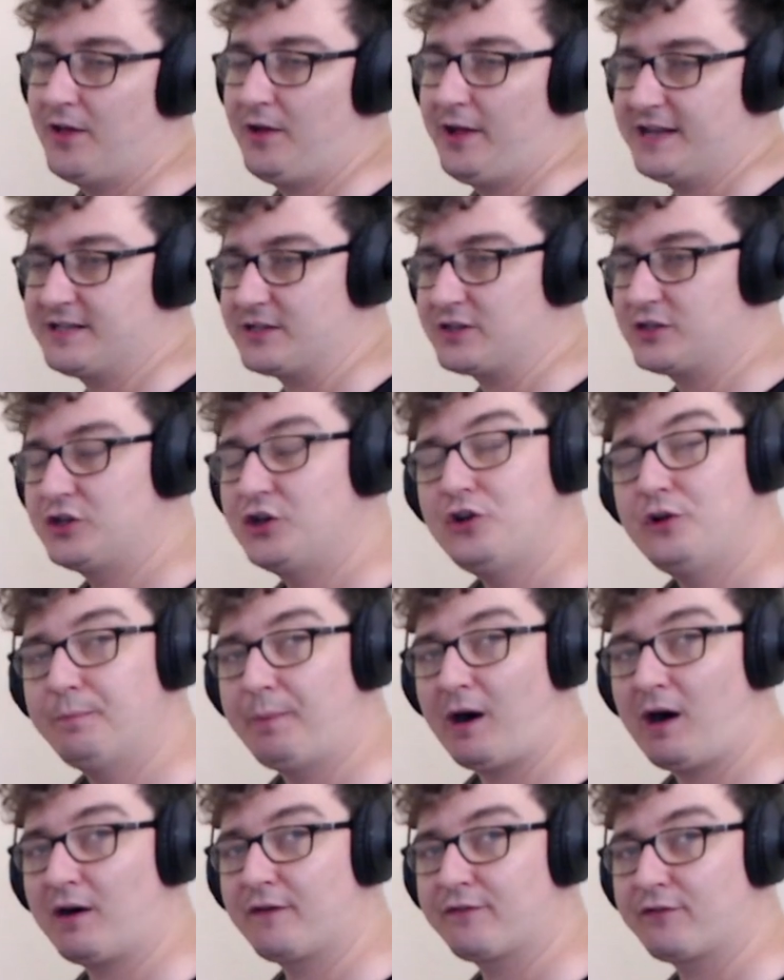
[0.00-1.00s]
It's a two
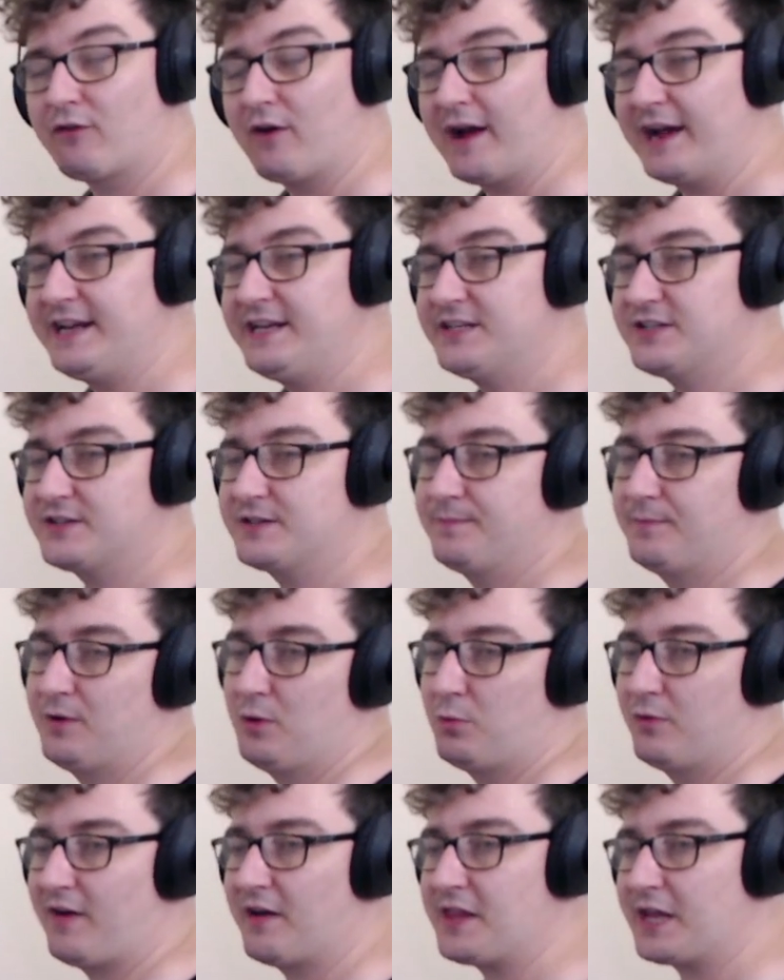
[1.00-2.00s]
bar phrase.
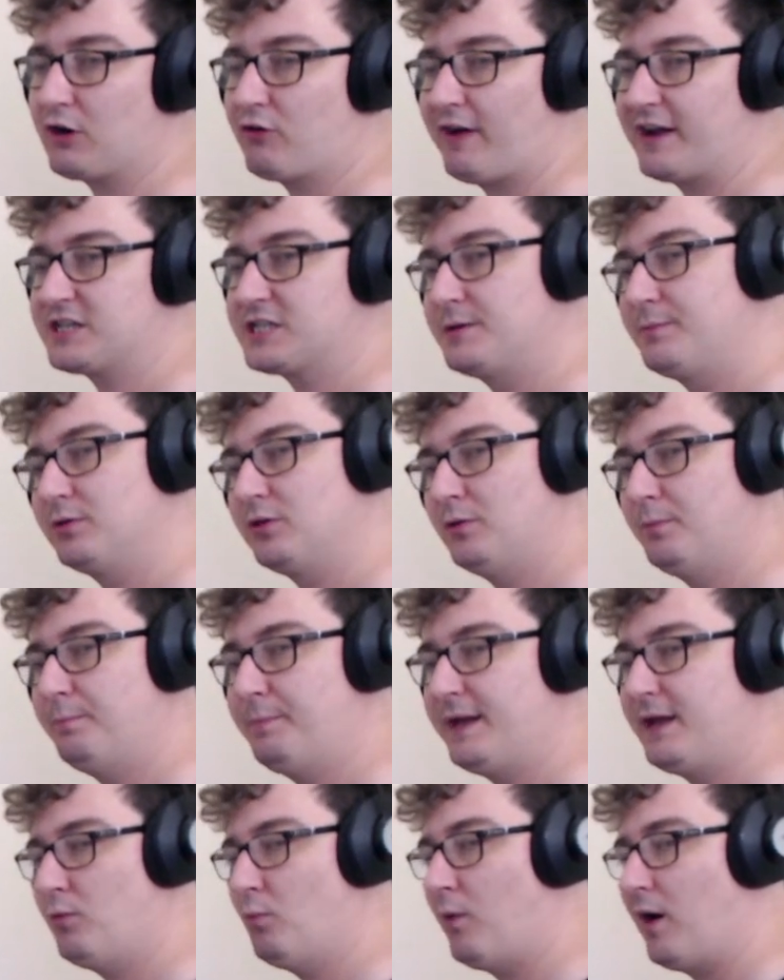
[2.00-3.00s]
Without the crash cymbal on
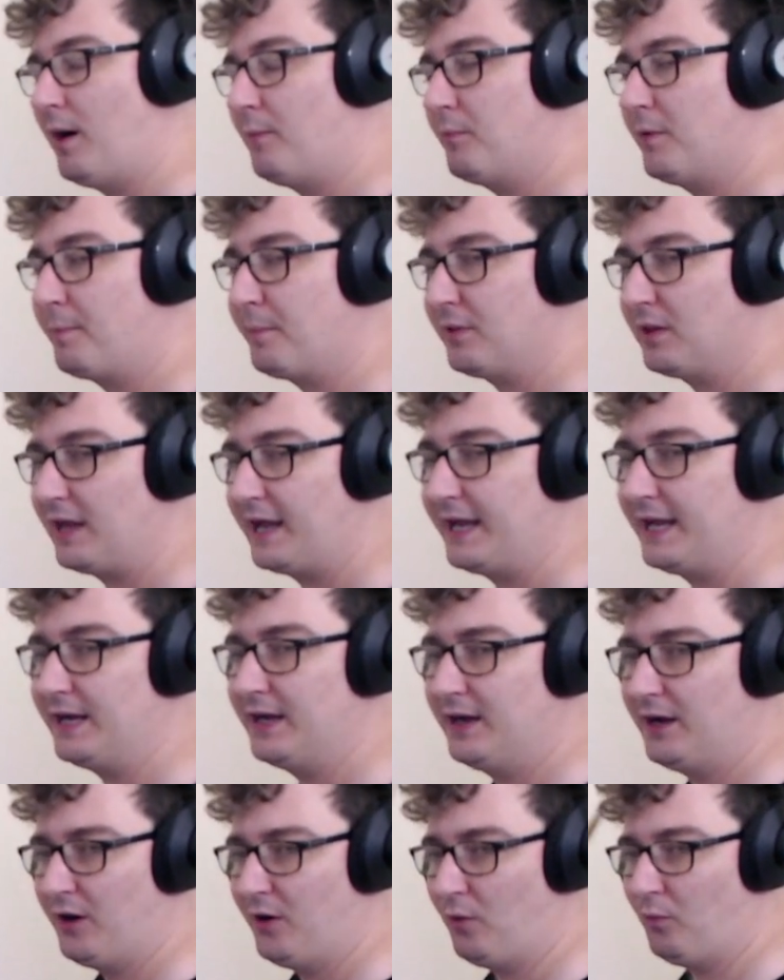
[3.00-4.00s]
beat one, we're
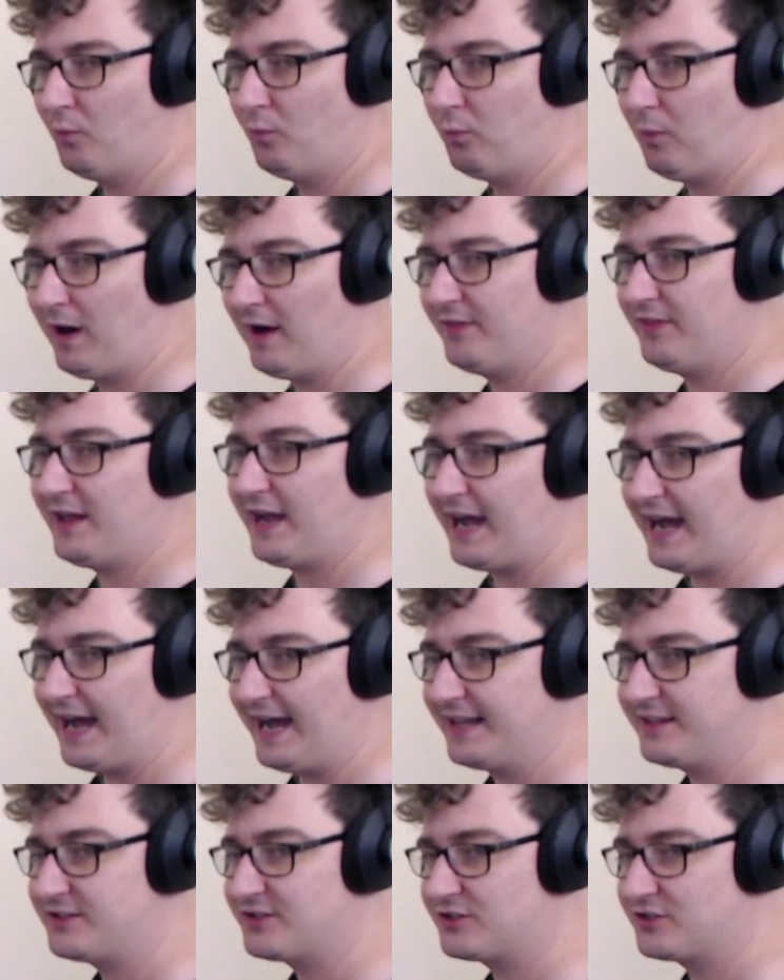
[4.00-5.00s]
playing one
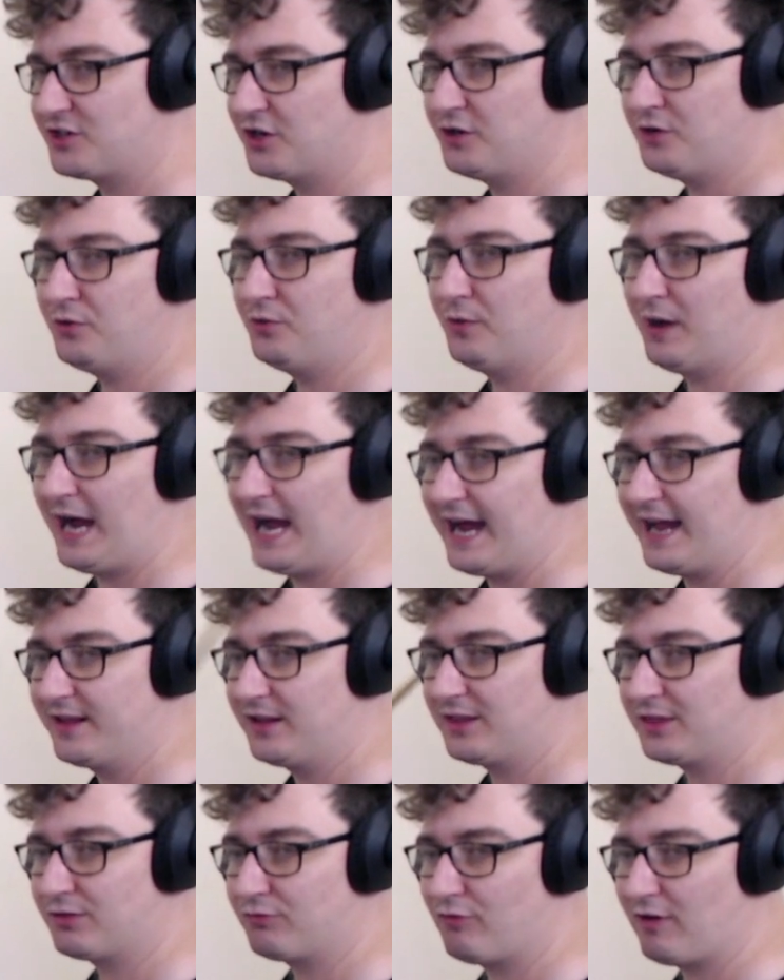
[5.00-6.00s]
and two
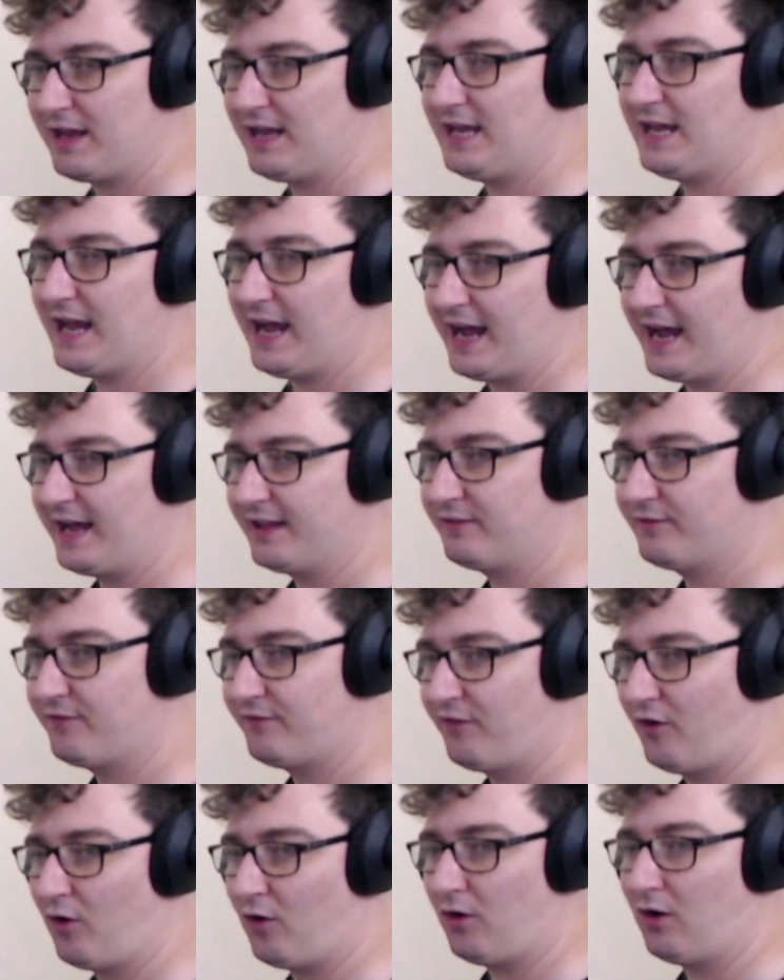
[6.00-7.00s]
and three and
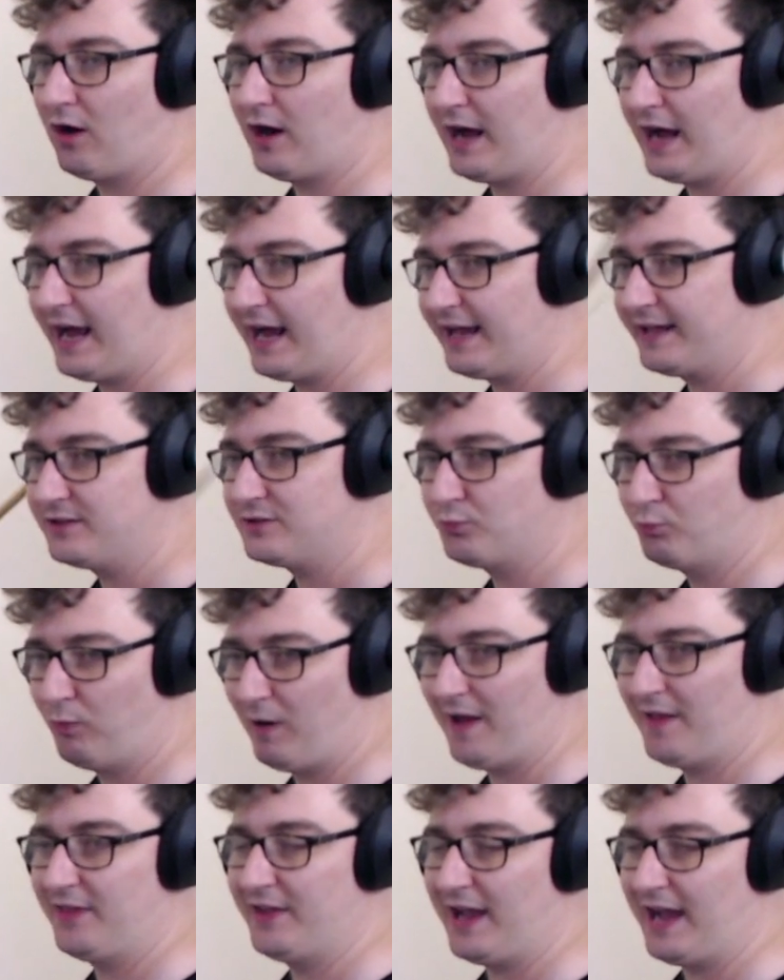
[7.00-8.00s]
four and
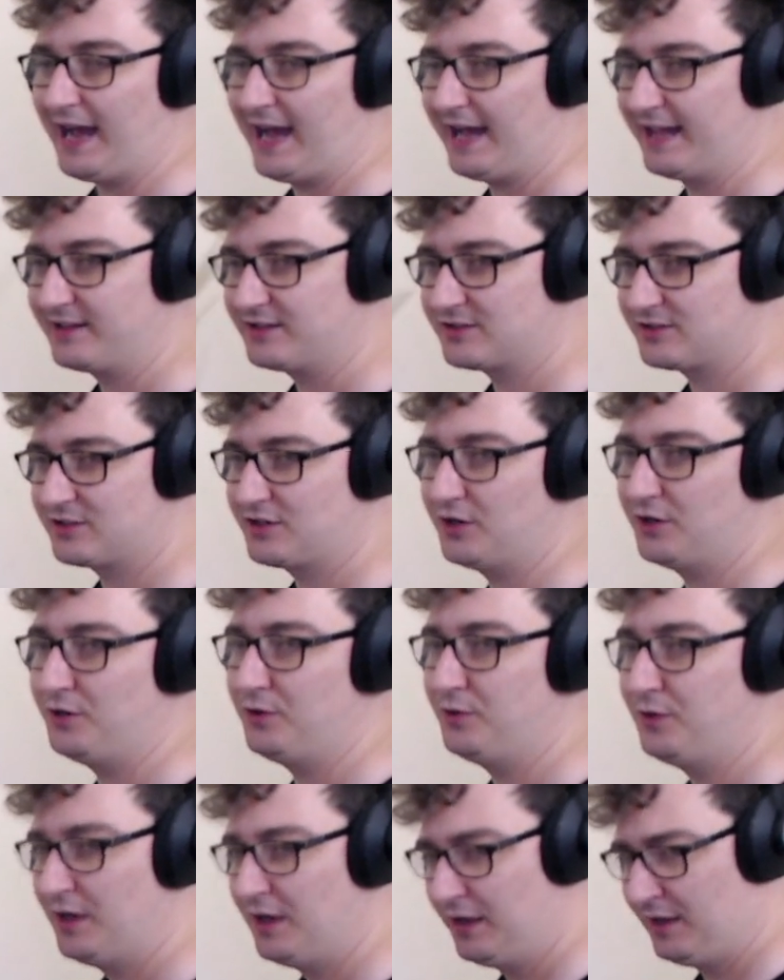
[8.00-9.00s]
one and
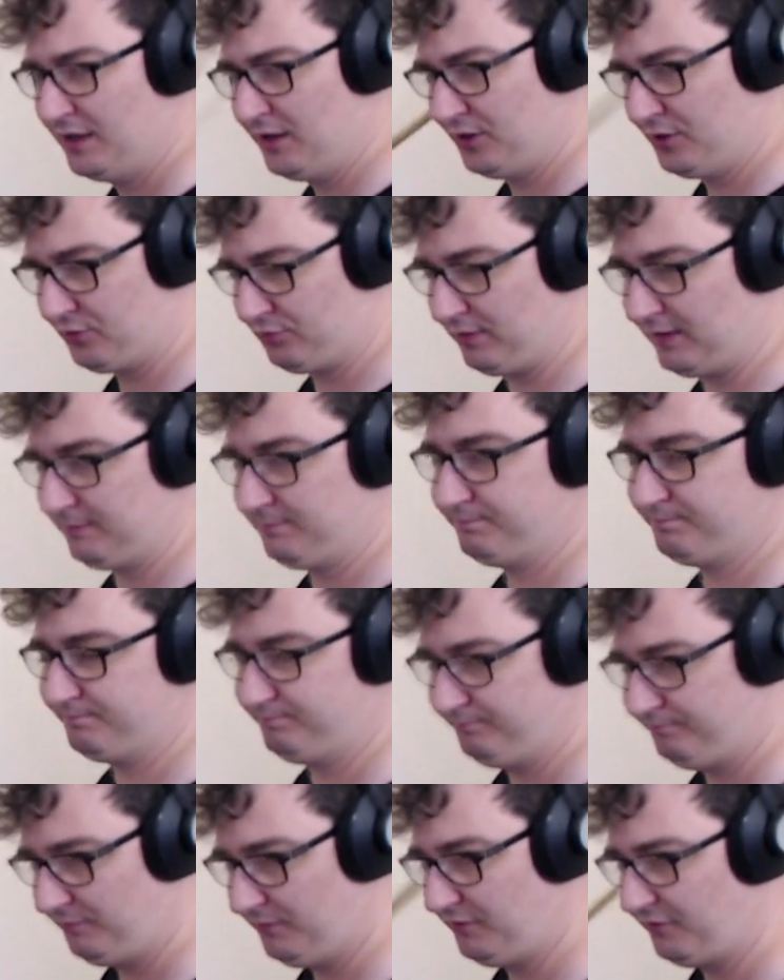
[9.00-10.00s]
two three,
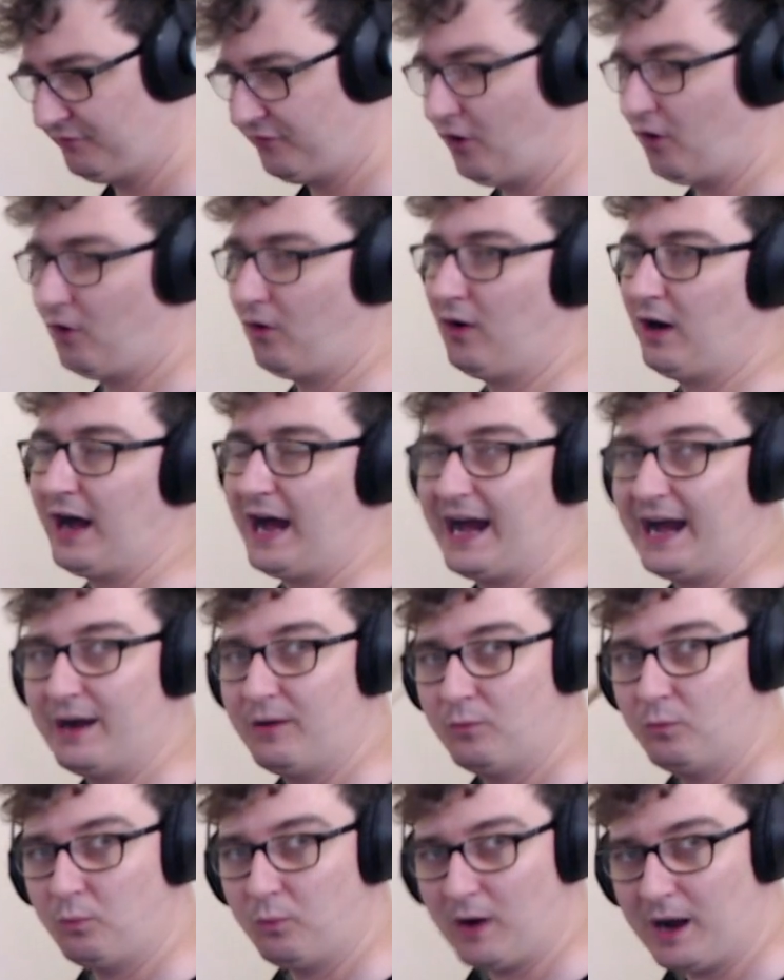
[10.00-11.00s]
four,
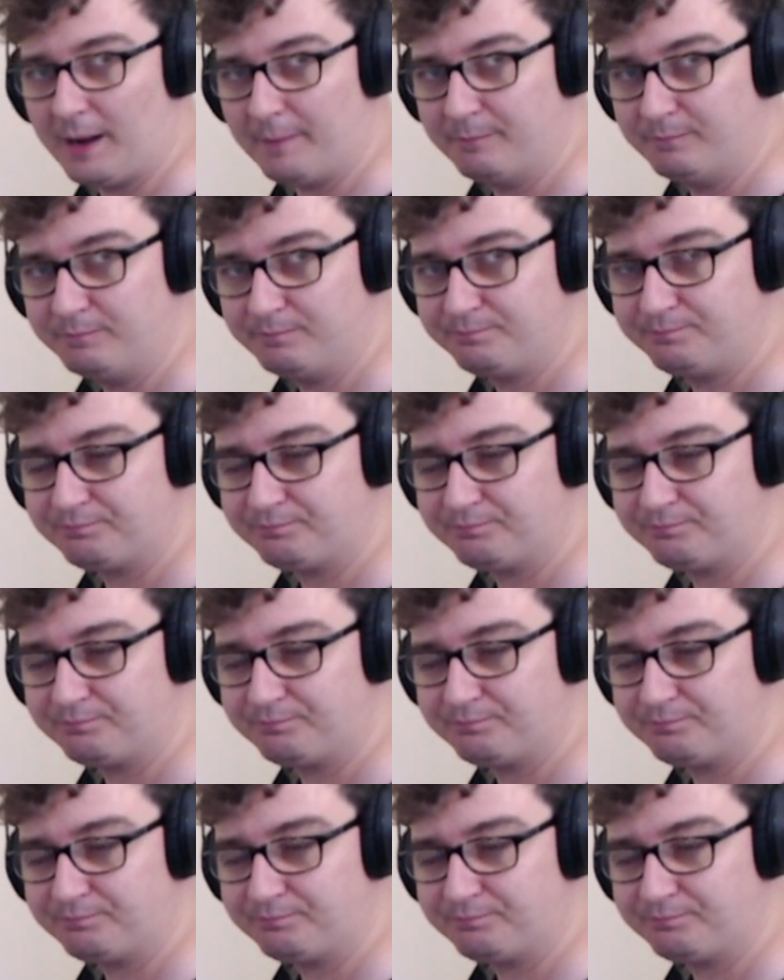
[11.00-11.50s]
and one.